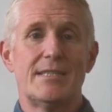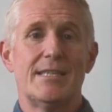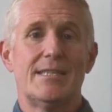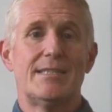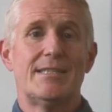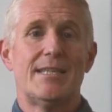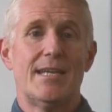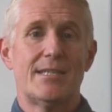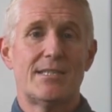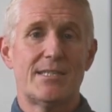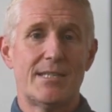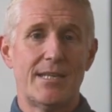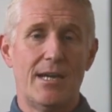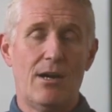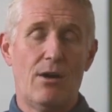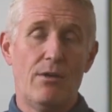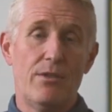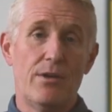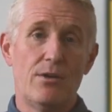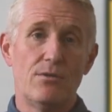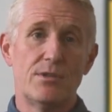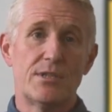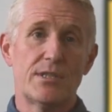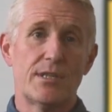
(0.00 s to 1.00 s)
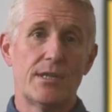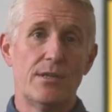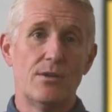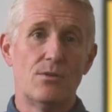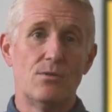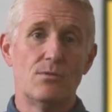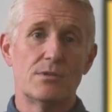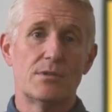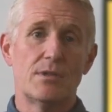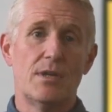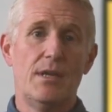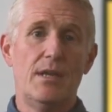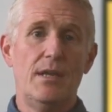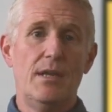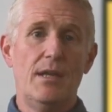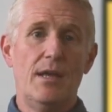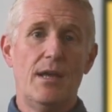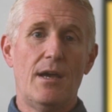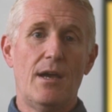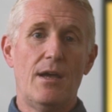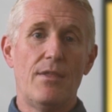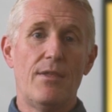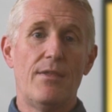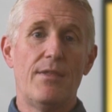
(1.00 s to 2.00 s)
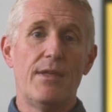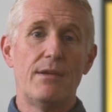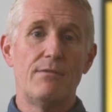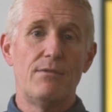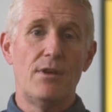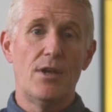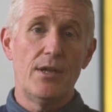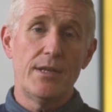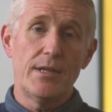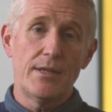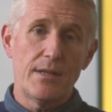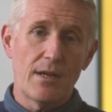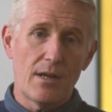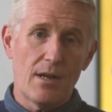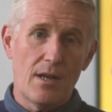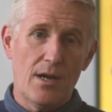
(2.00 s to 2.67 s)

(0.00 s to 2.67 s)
to test out those skills that they've learned in the